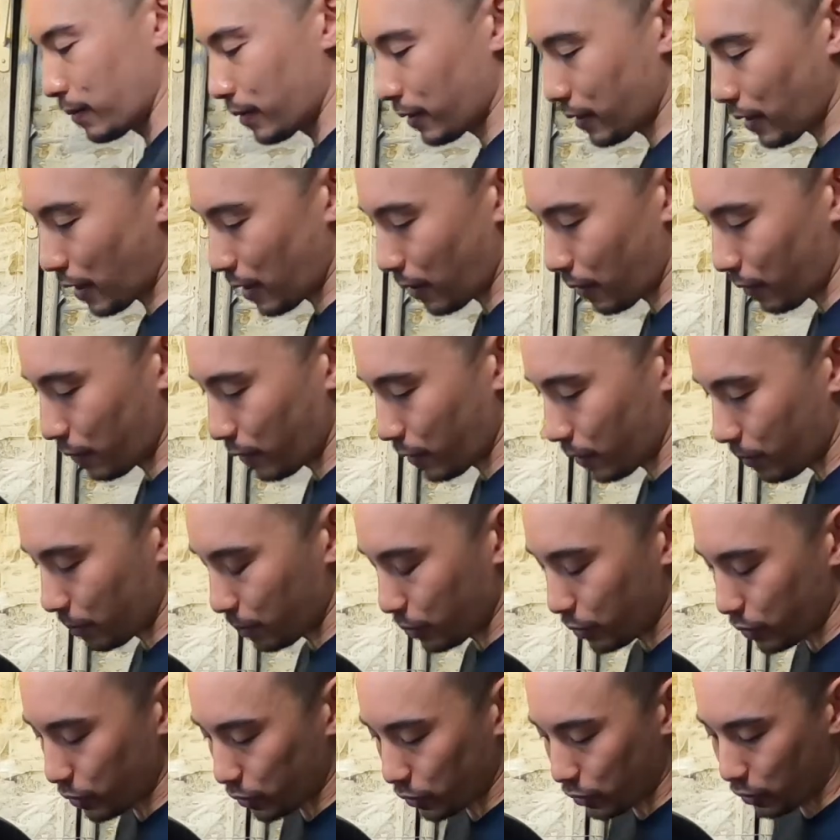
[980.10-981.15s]
kind of a
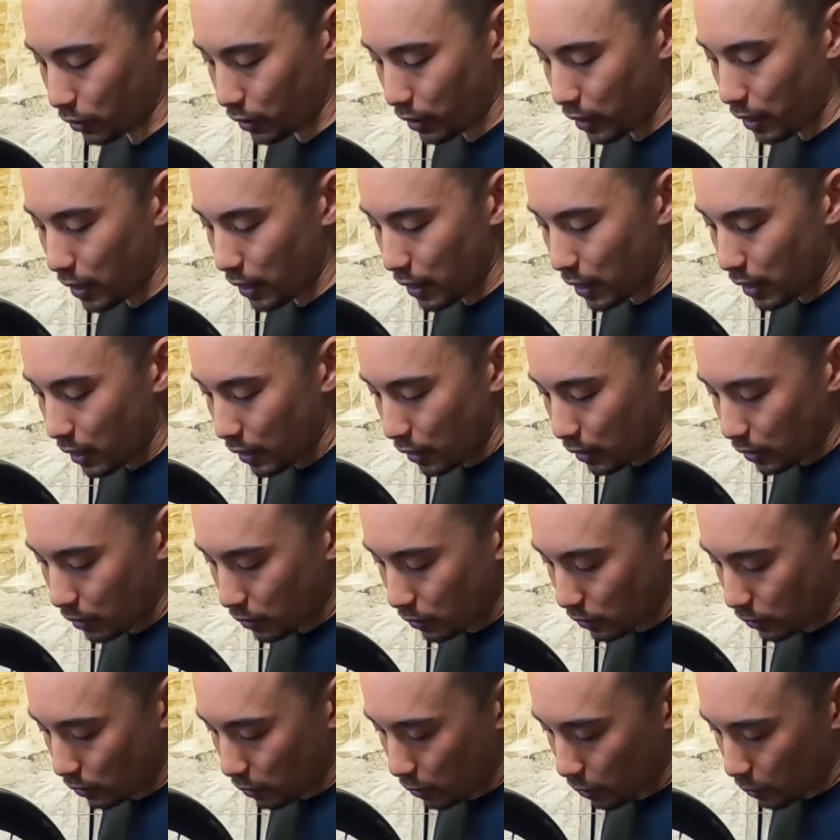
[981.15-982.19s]
push.
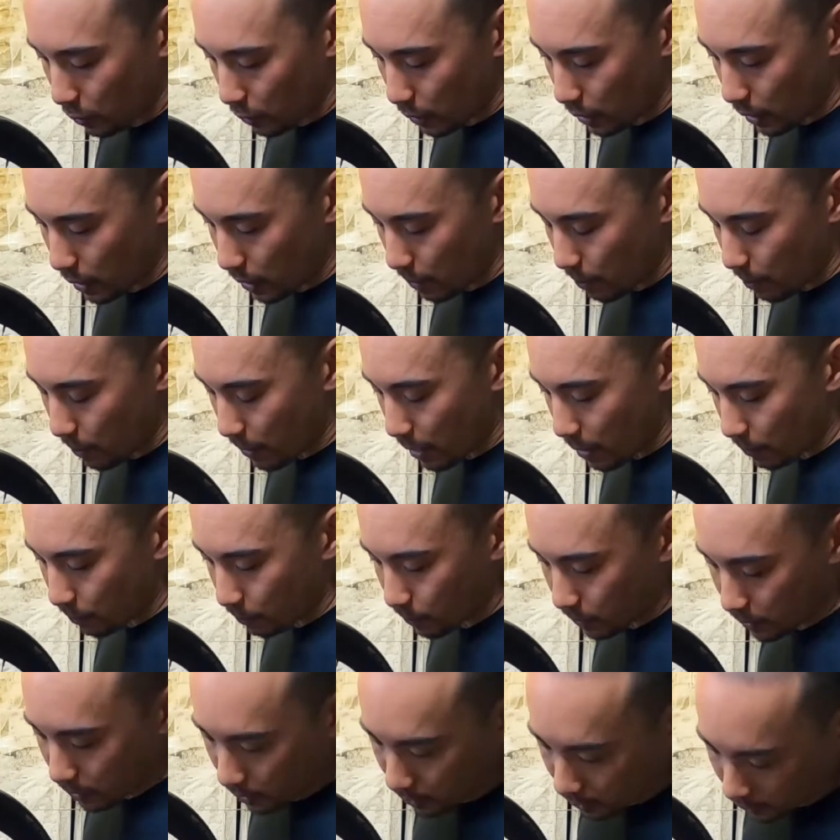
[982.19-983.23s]
So it might
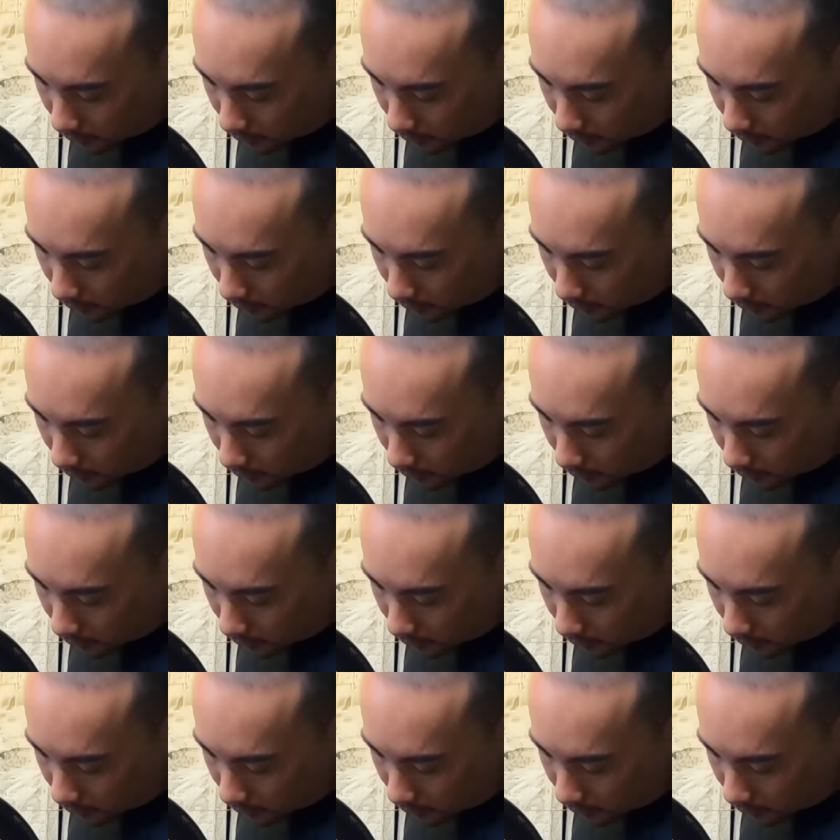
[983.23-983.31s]
be the